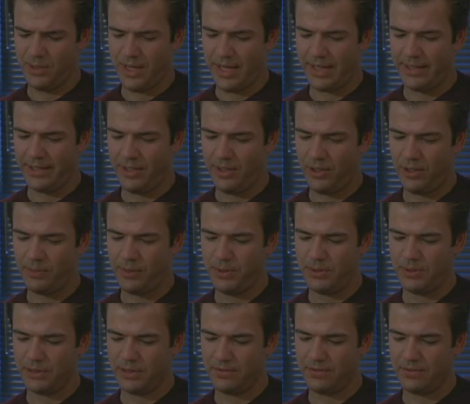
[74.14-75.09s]
only way I can help
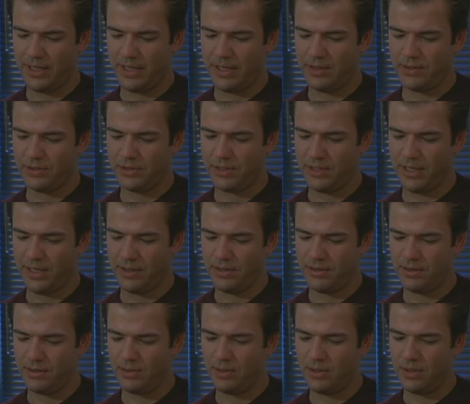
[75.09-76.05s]
you is if I
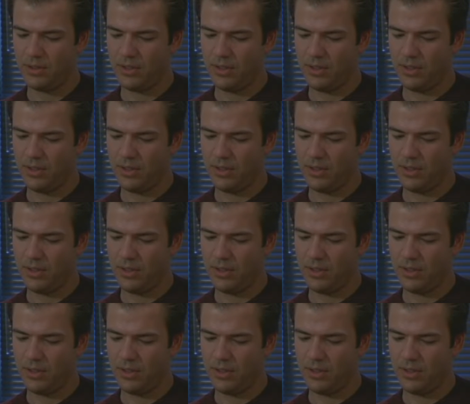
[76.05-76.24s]
understand the